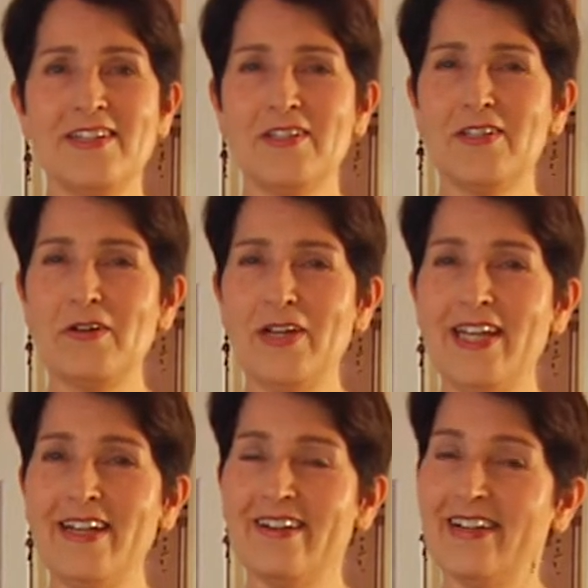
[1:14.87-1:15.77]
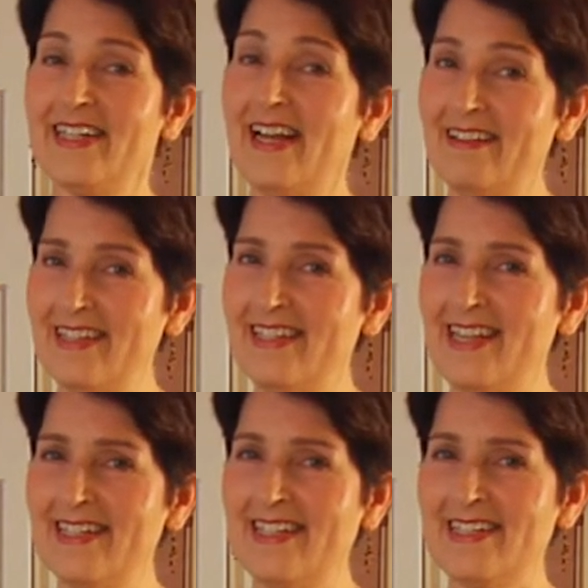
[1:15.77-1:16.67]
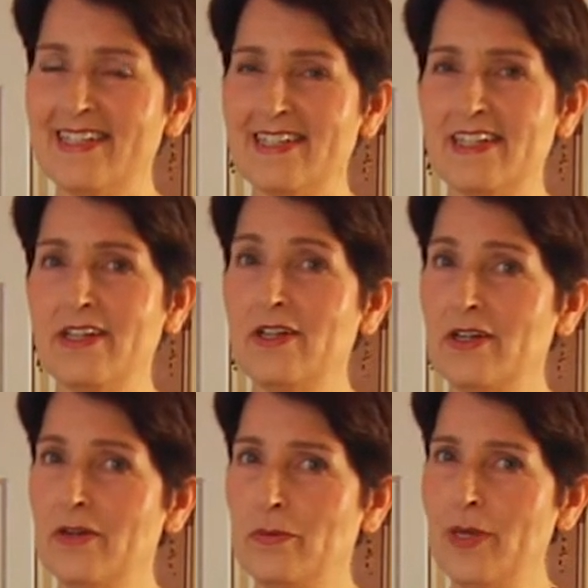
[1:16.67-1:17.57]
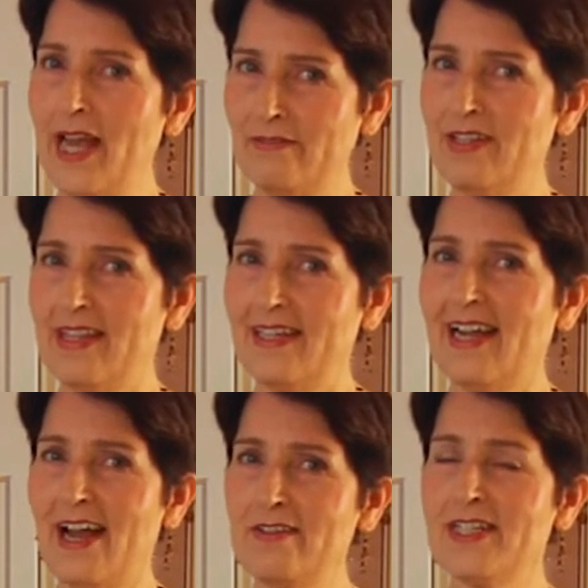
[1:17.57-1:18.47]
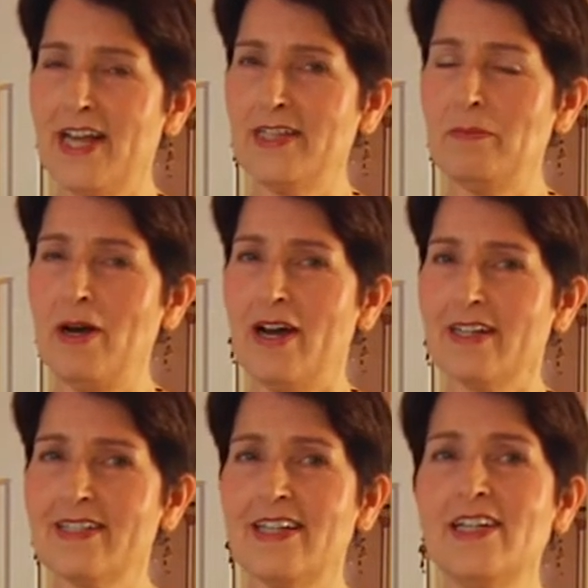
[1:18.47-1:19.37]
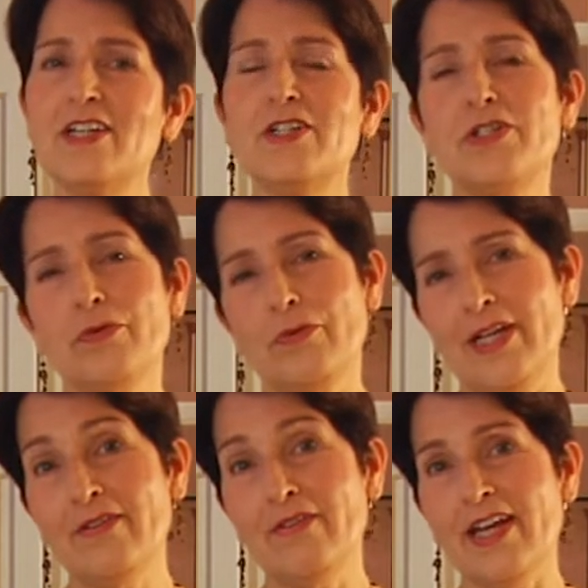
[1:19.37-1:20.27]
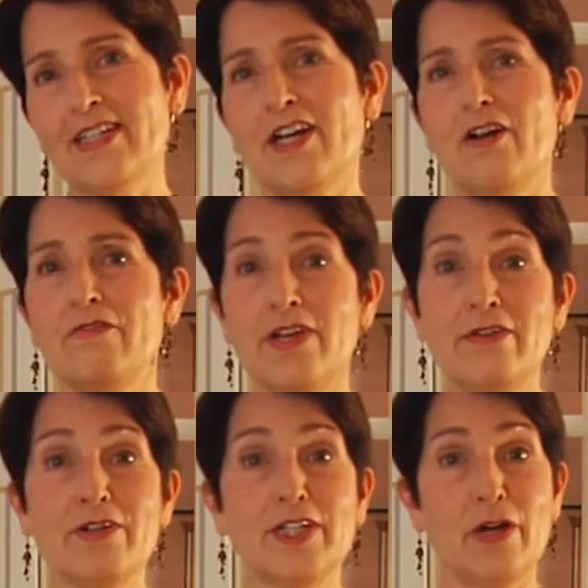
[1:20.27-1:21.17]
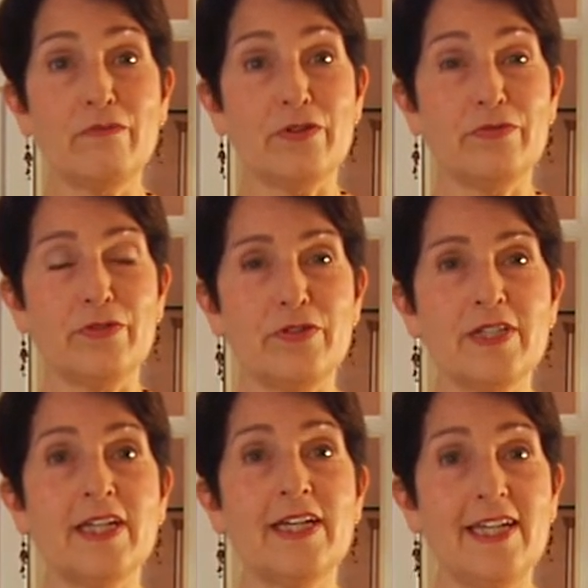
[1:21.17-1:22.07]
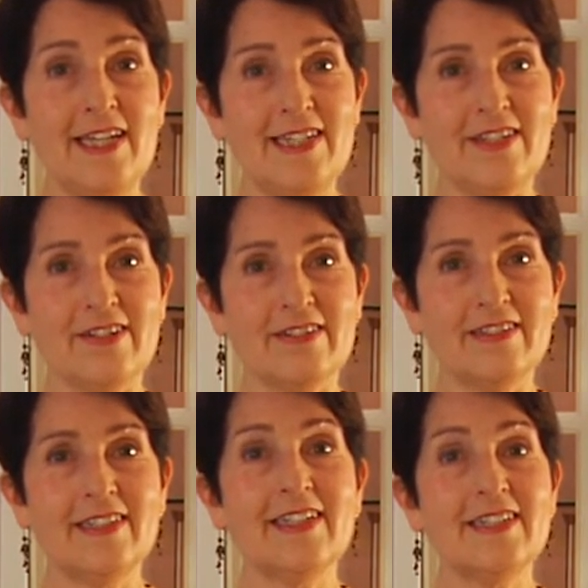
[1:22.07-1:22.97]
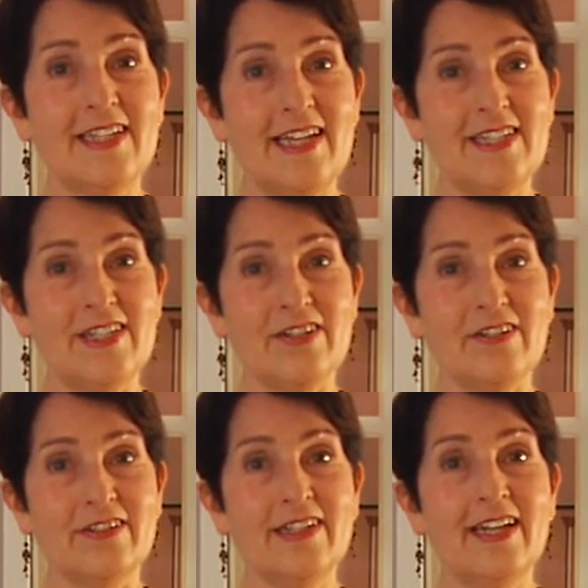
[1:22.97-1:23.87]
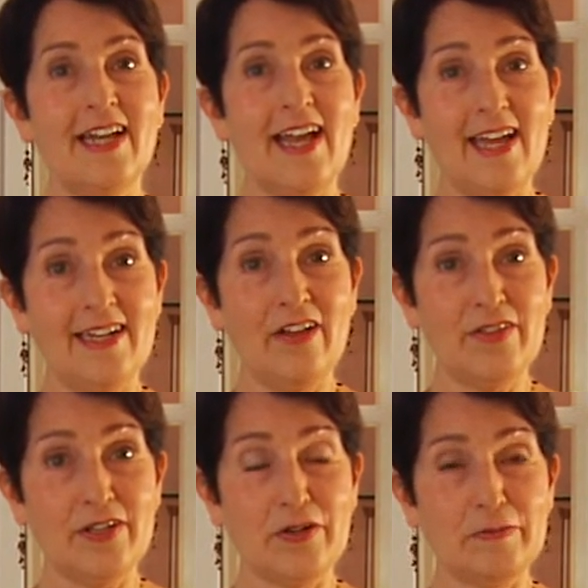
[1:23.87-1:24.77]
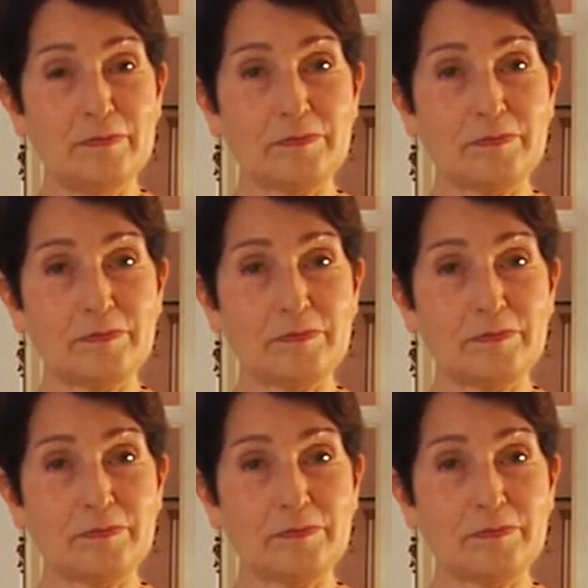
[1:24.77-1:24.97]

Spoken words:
So here at Healthy Test Kitchens, we have to think outside the box to reinvent our favorite comfort foods easier, tastier, and healthier.